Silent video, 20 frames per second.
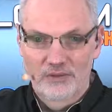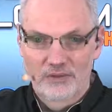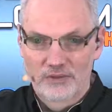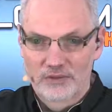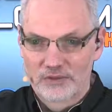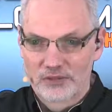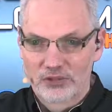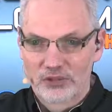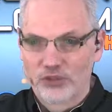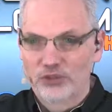
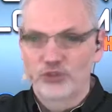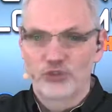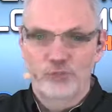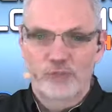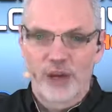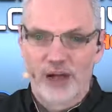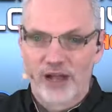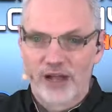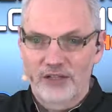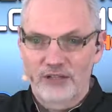huge
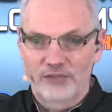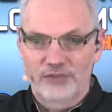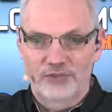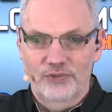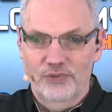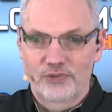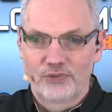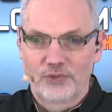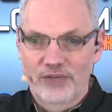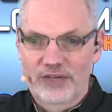box
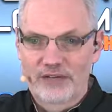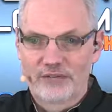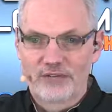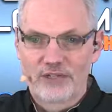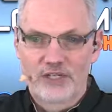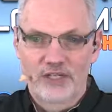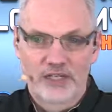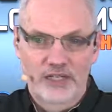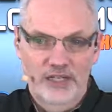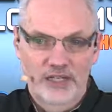for whatever
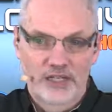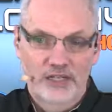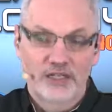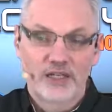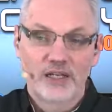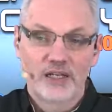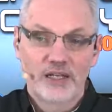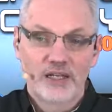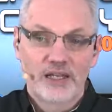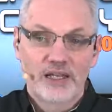you needed.
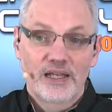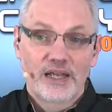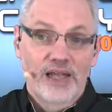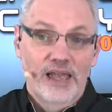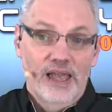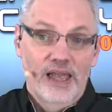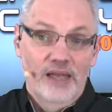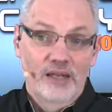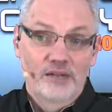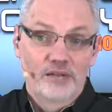
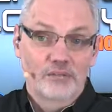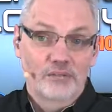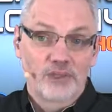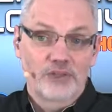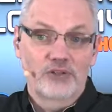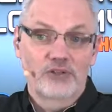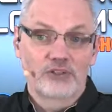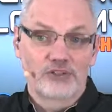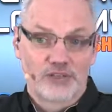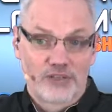And
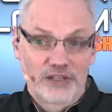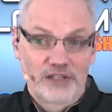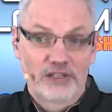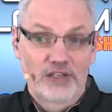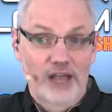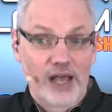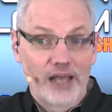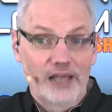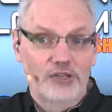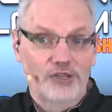because of
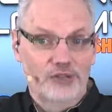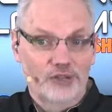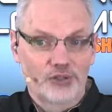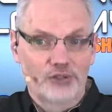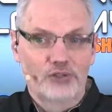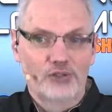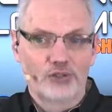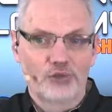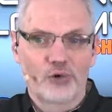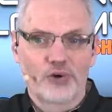NDI, you could
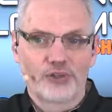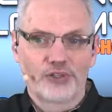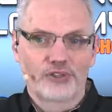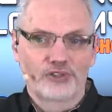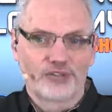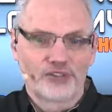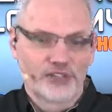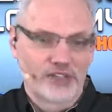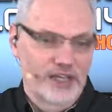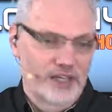glue all
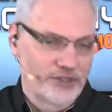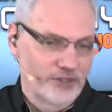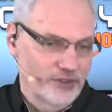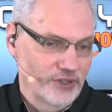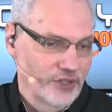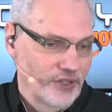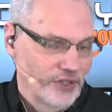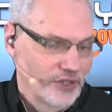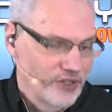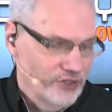this together.
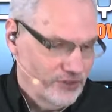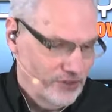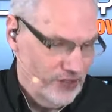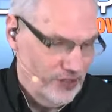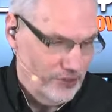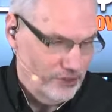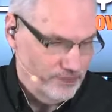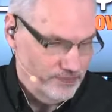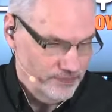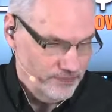
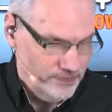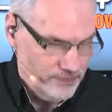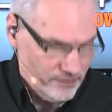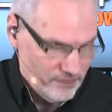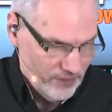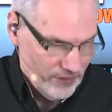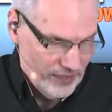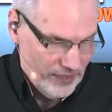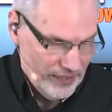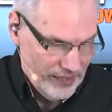So
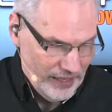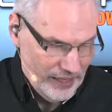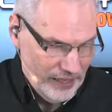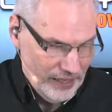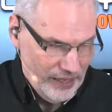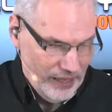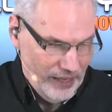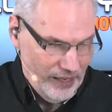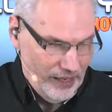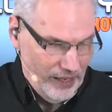
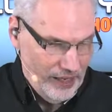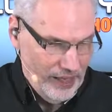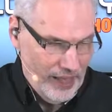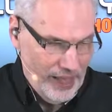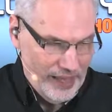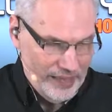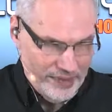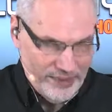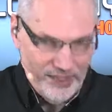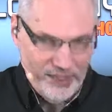
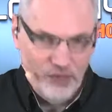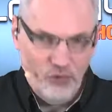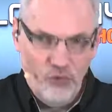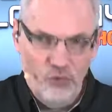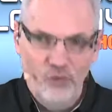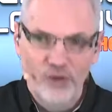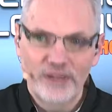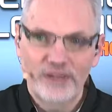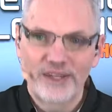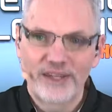I think
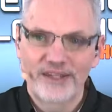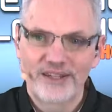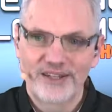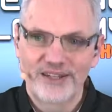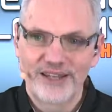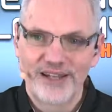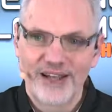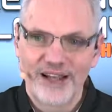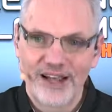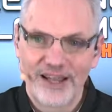with
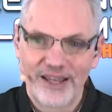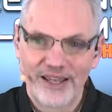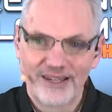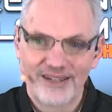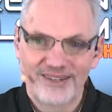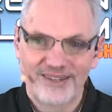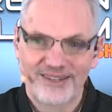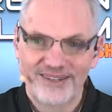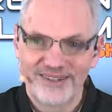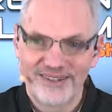NDI,
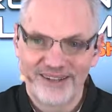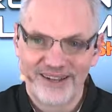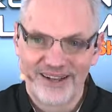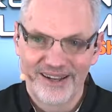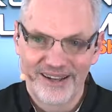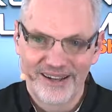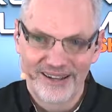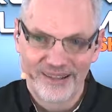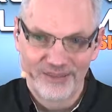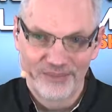
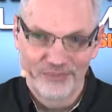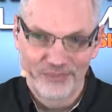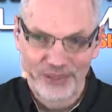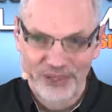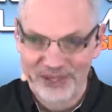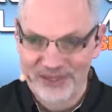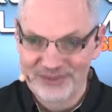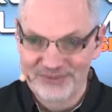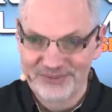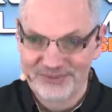
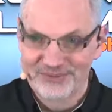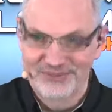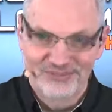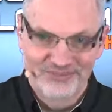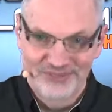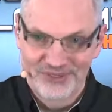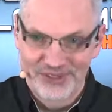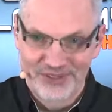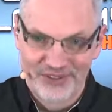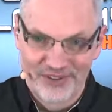beyond
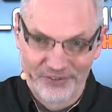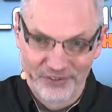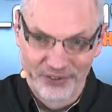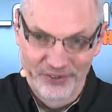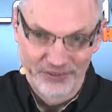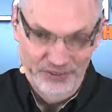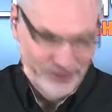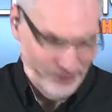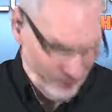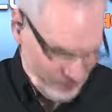sort of everything
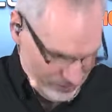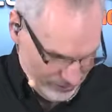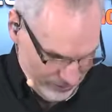we talked